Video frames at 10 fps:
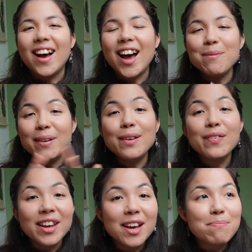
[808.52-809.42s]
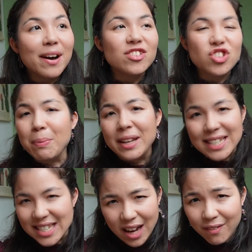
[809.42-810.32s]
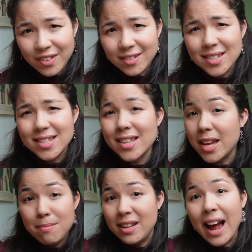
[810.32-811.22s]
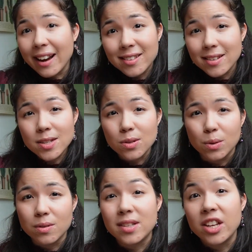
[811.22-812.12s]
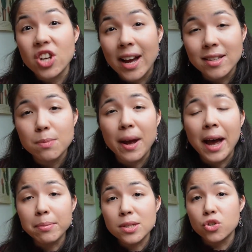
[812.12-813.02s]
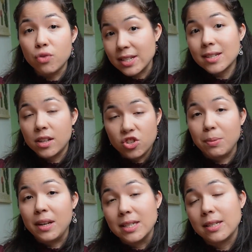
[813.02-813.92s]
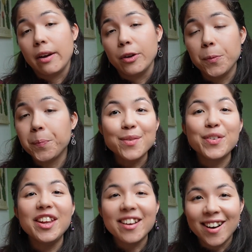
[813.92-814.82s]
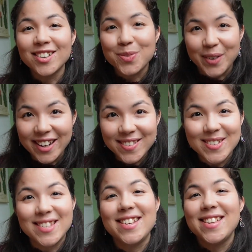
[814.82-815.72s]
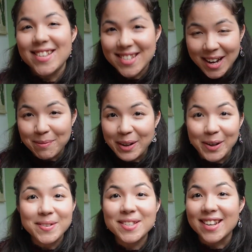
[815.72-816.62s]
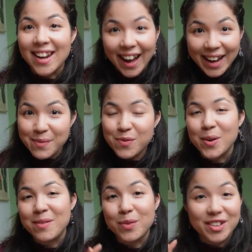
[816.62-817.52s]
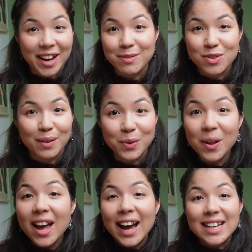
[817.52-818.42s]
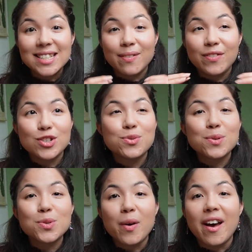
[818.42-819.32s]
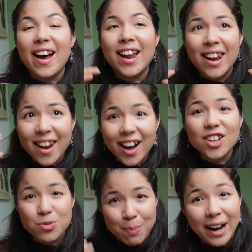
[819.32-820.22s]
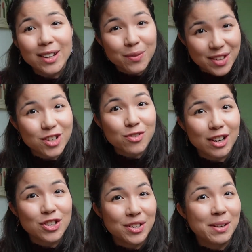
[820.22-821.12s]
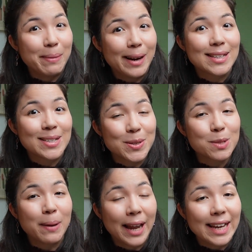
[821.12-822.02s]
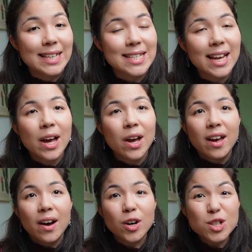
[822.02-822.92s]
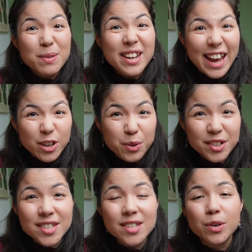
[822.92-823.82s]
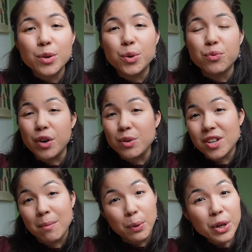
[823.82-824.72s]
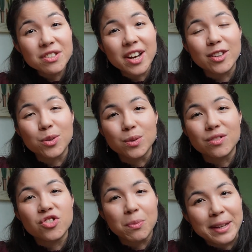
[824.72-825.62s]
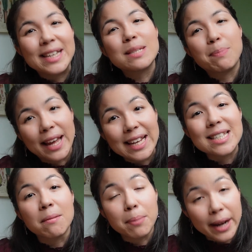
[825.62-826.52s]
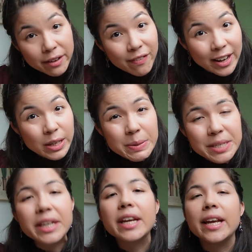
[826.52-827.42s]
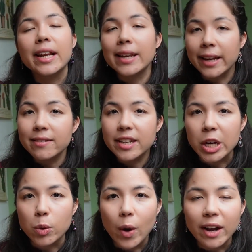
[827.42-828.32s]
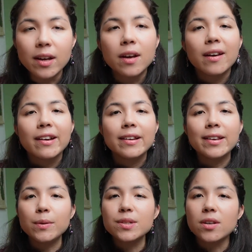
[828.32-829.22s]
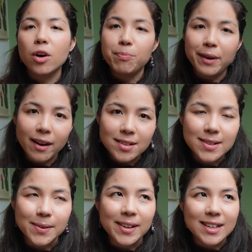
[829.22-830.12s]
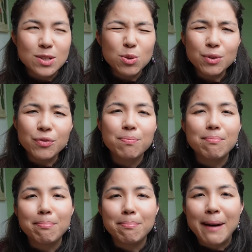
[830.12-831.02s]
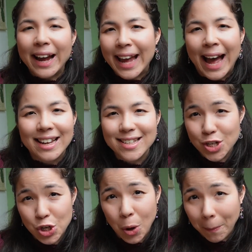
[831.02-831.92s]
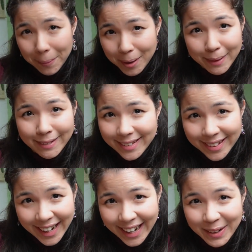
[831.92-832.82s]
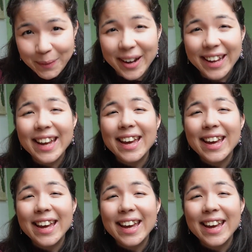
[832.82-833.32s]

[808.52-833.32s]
I believe here by Japanese servants, they mean actors or stagehands perhaps, dressed in the Japanese style. I really can't wait to see these tableaus live when we time travel, as the visuals were a large part of the attraction in Belasco's plays. Osman Edwards, who wrote a book titled Japanese Plays and Playfellows in 1901, notes of Belasco in a sort of backhanded compliment kind of way,